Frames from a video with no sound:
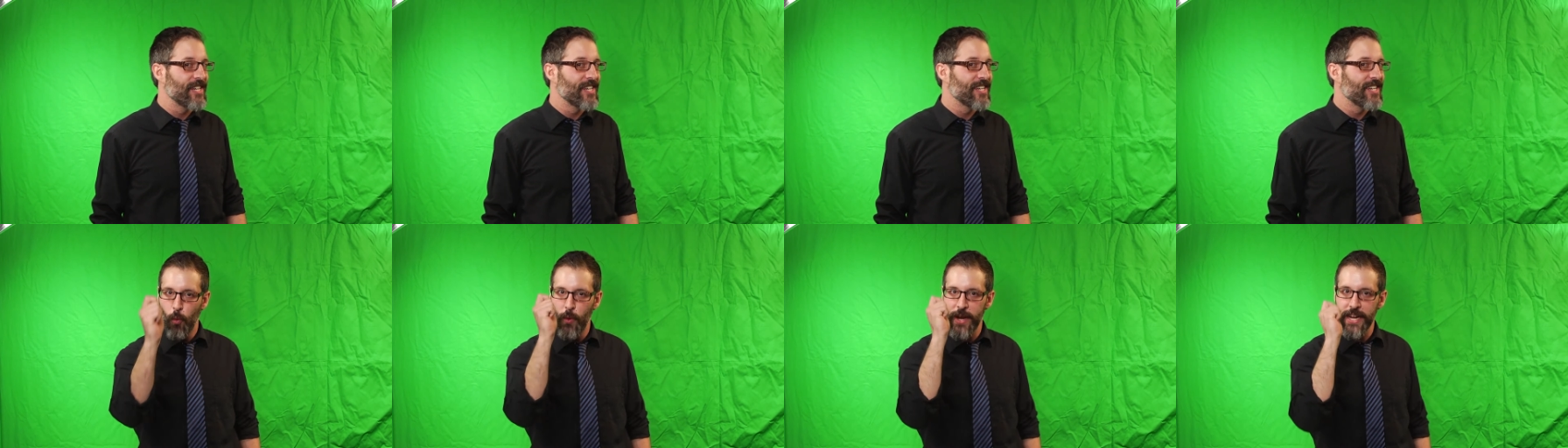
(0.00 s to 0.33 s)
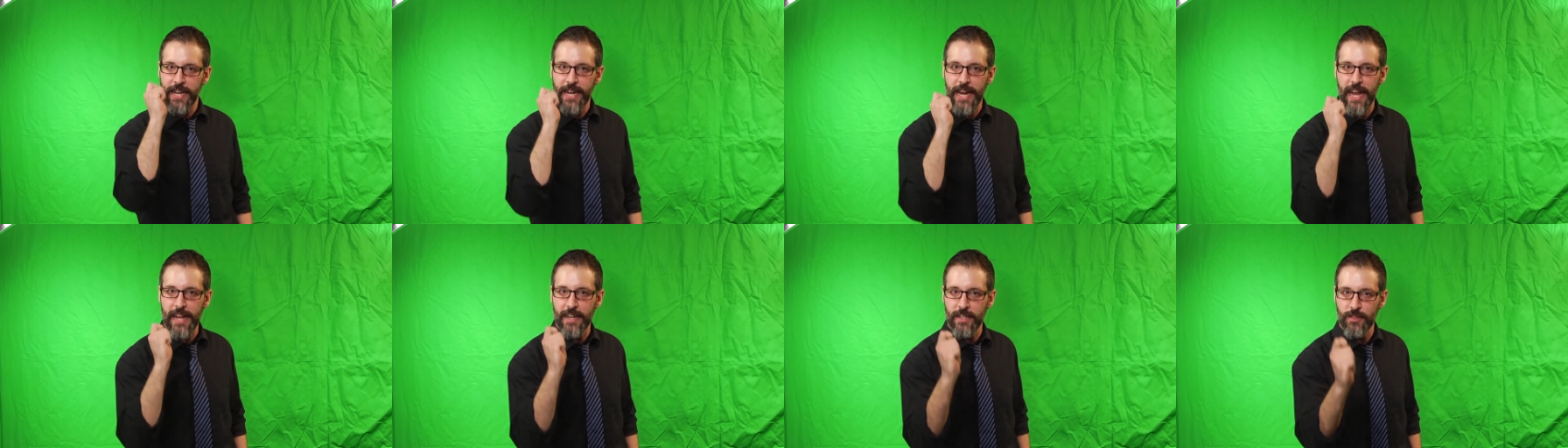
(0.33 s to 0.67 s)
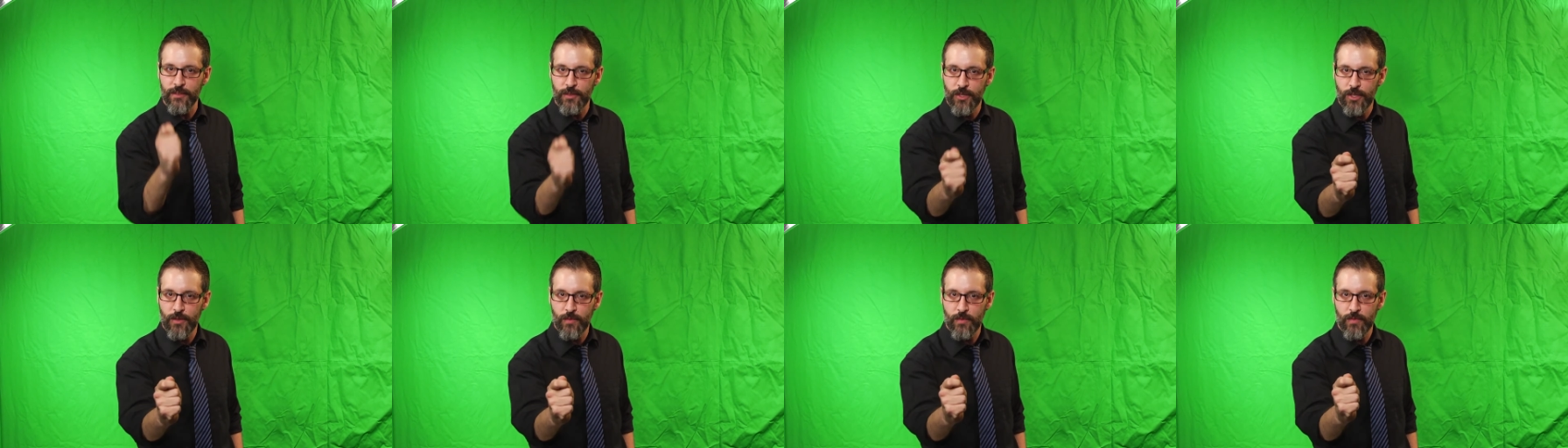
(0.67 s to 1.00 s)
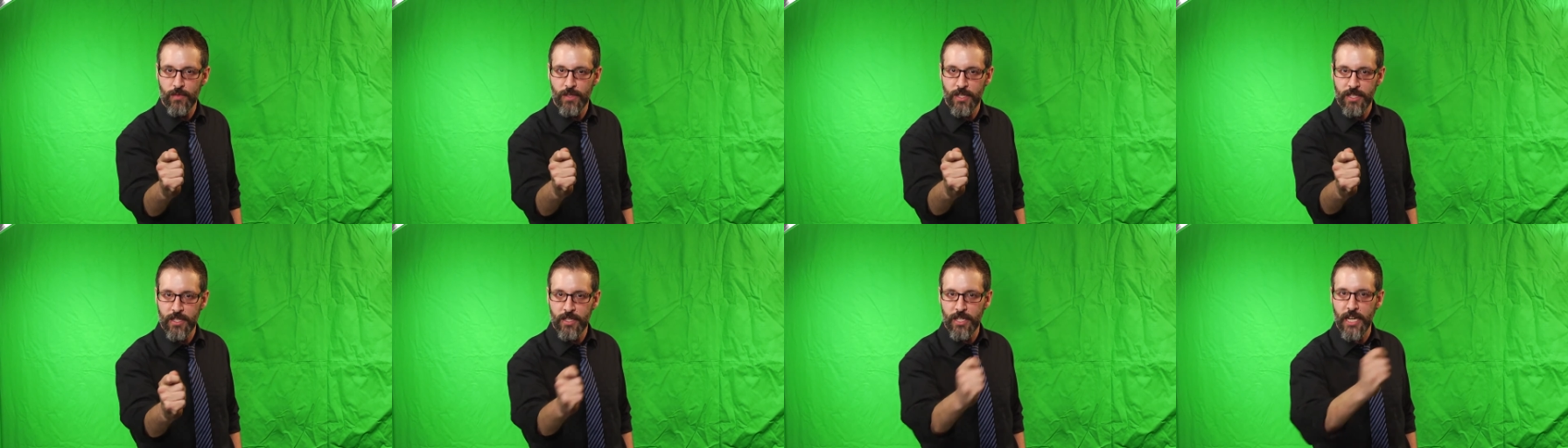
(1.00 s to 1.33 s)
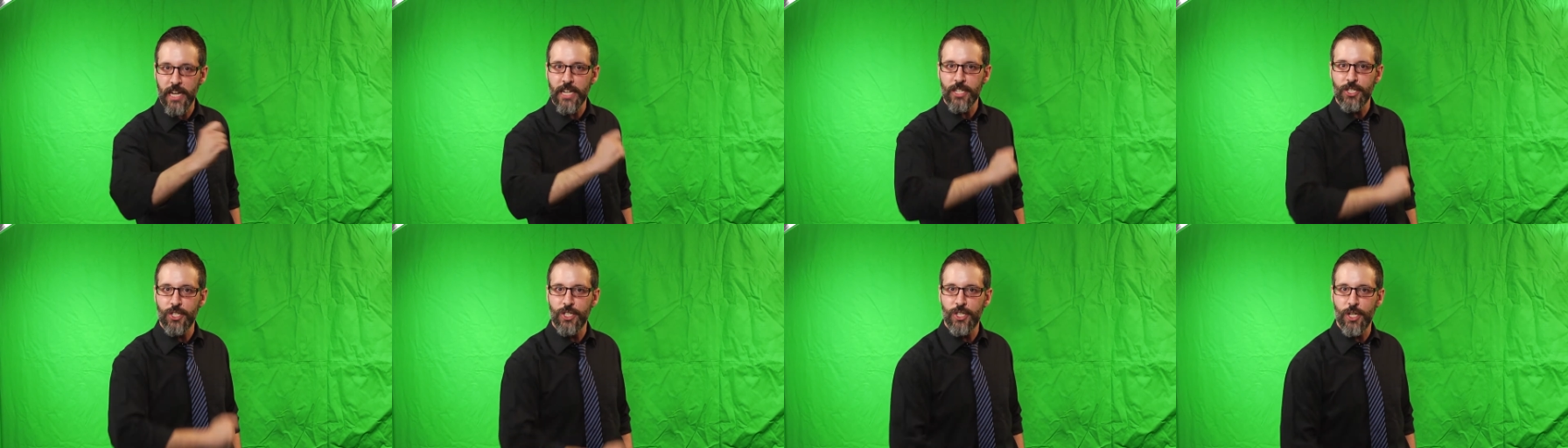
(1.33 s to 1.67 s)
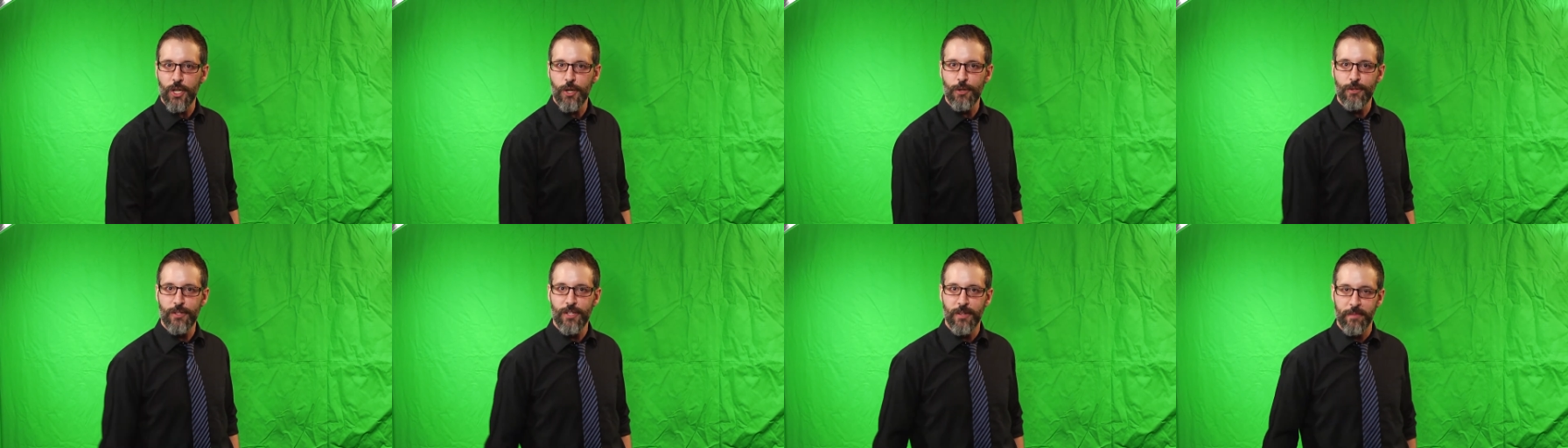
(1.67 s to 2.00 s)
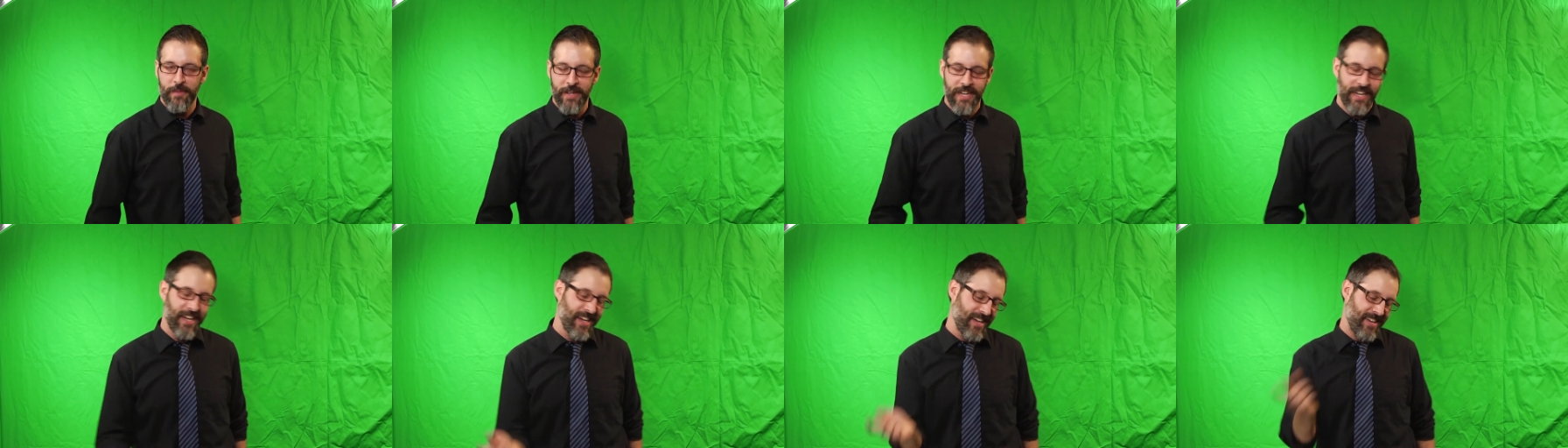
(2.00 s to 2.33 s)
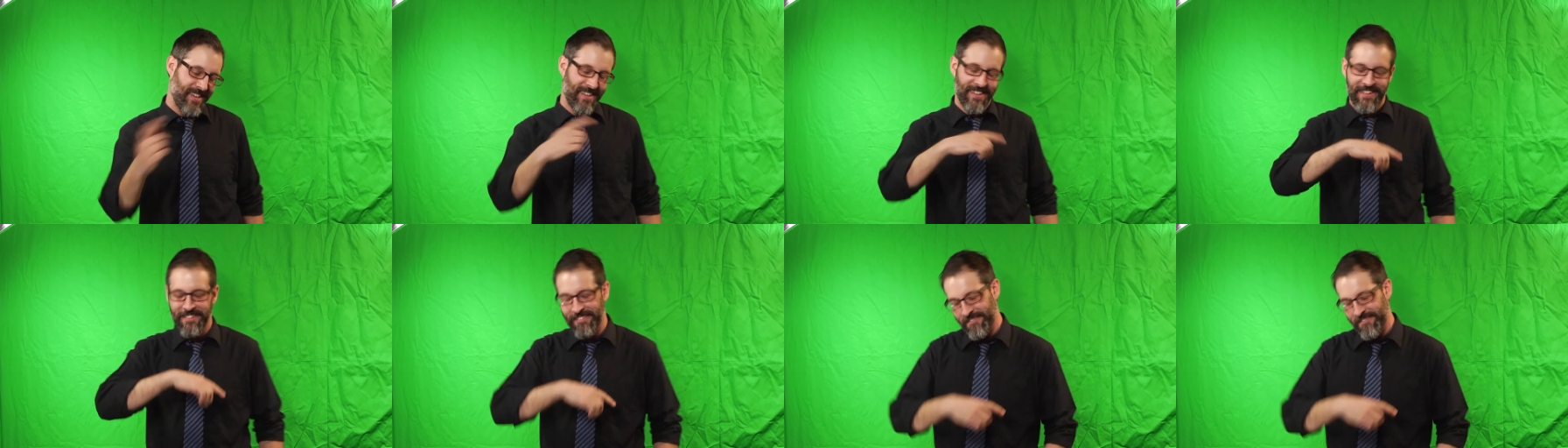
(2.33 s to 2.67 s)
We can teach you to be.